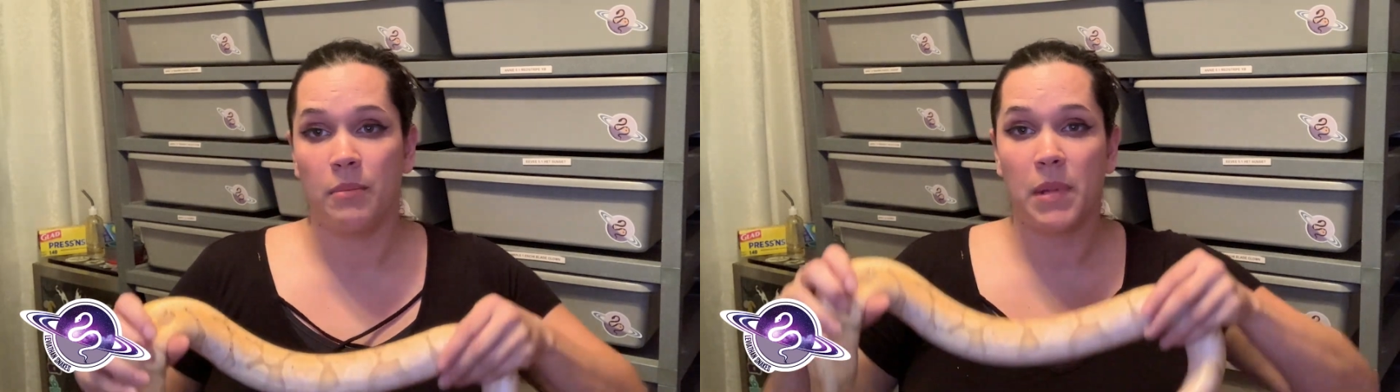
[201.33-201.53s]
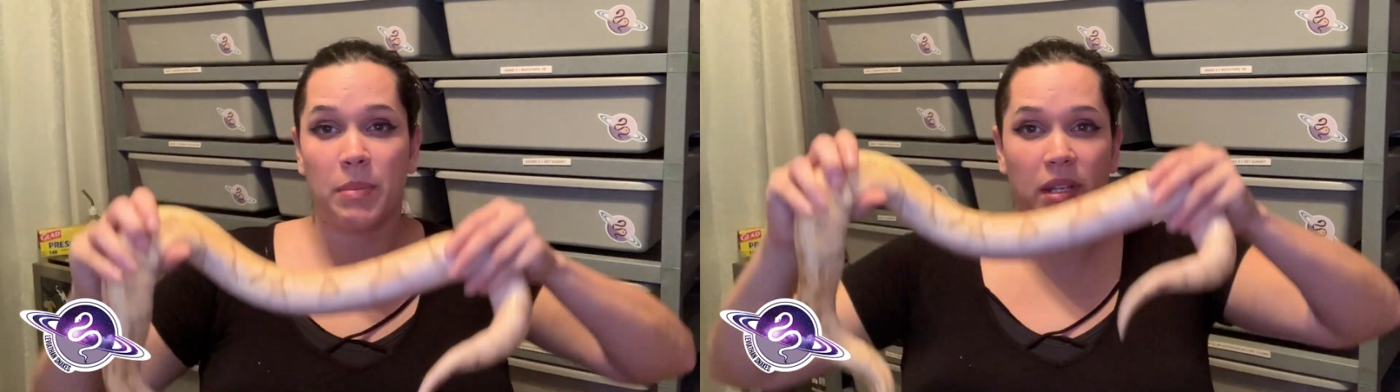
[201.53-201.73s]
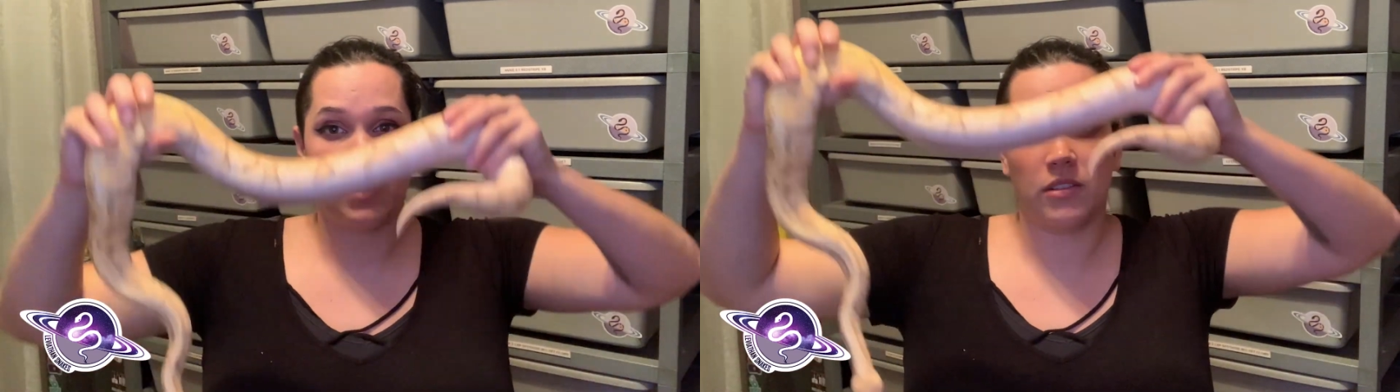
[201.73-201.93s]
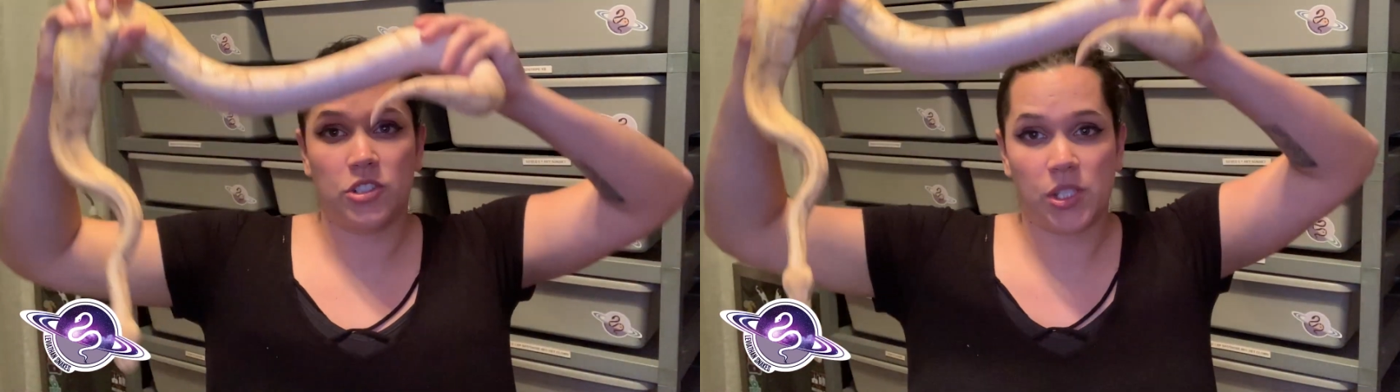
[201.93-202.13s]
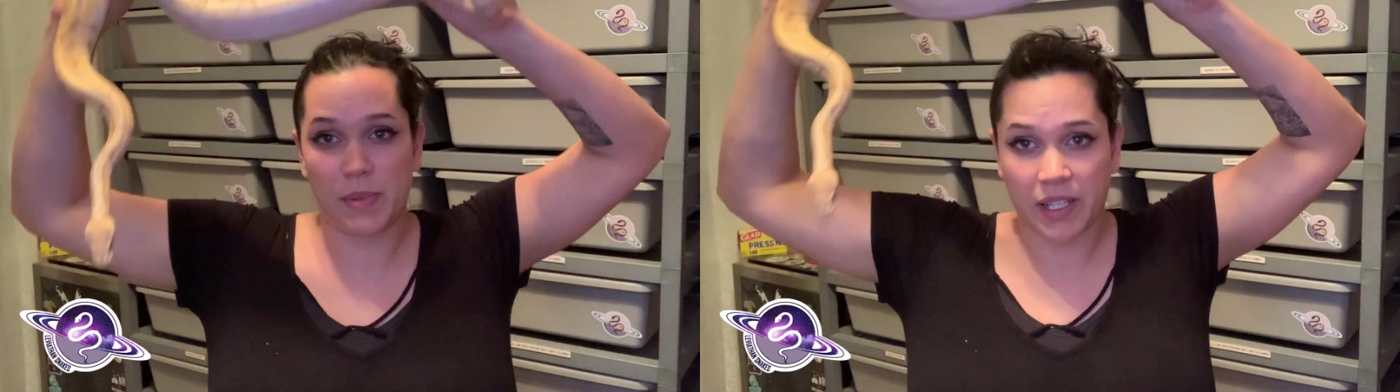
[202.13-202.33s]
Maybe it'll
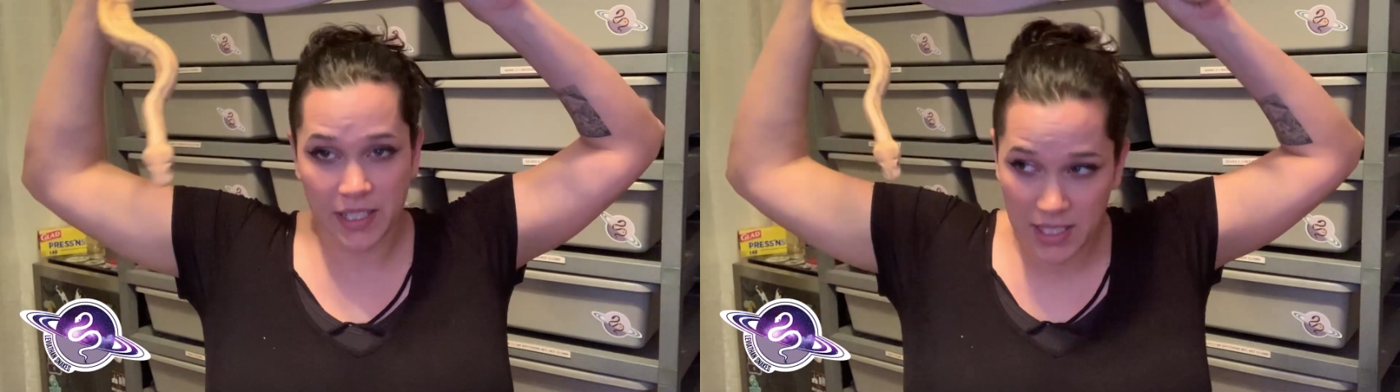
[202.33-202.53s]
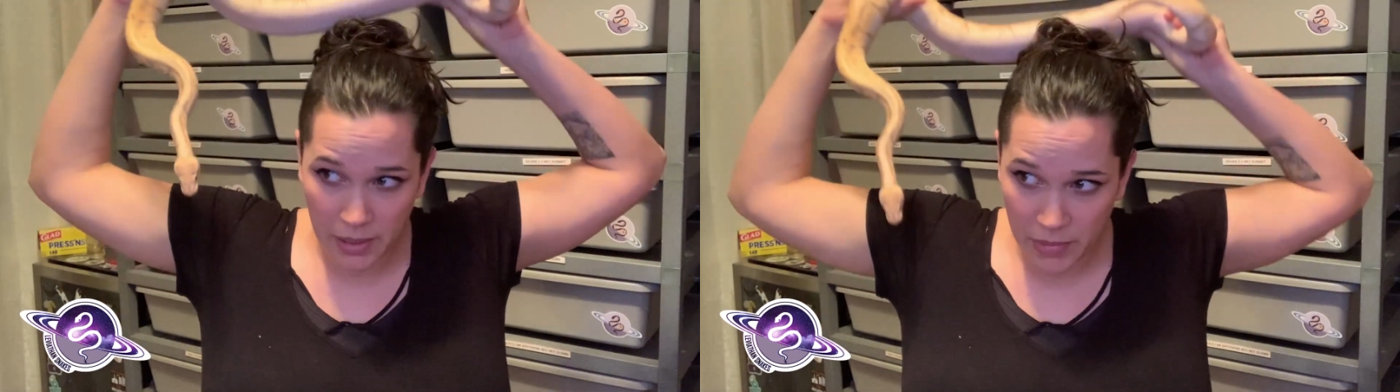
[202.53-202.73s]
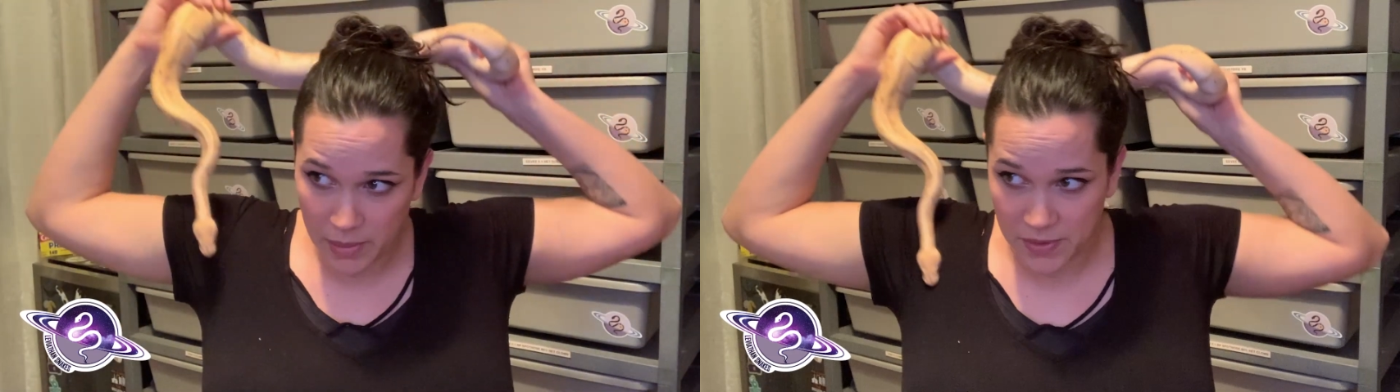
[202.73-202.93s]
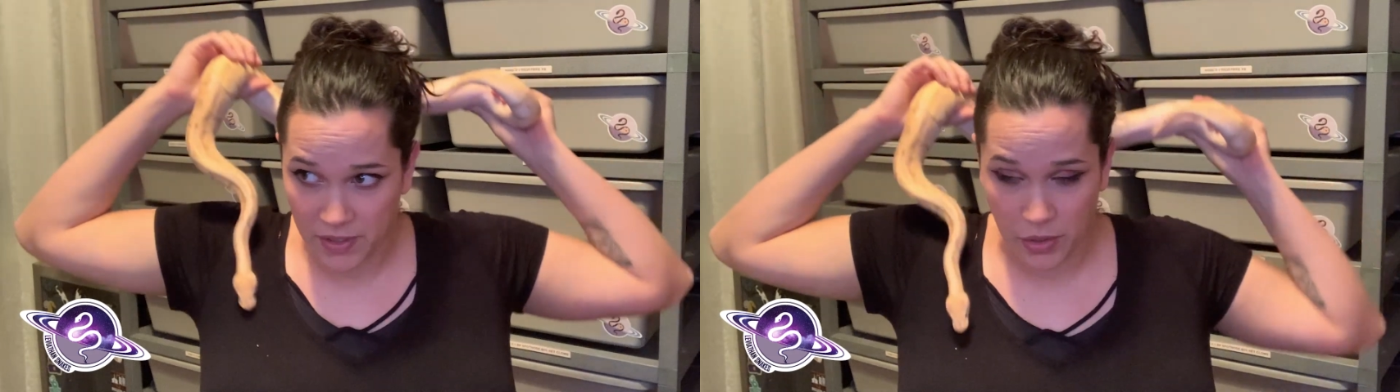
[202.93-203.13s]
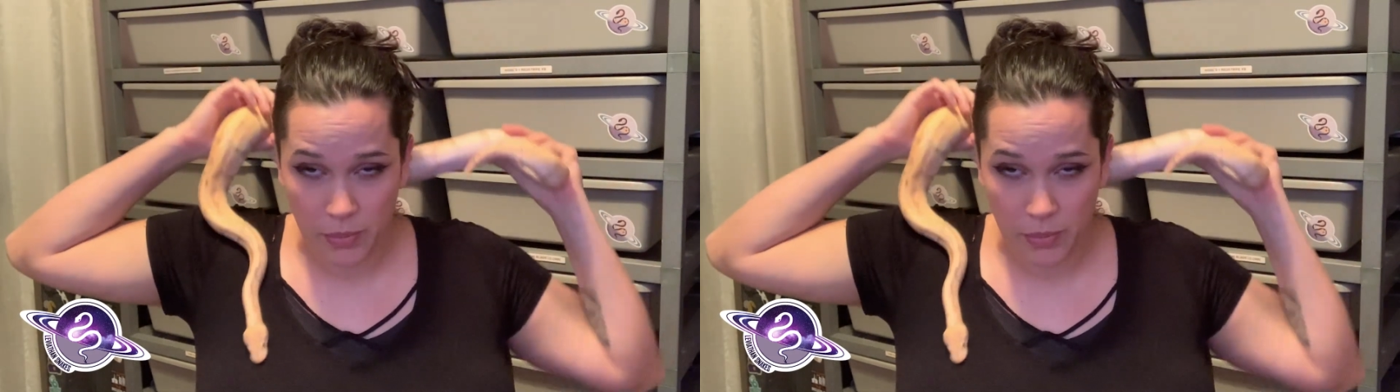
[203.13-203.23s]
just be like a time-lapse video.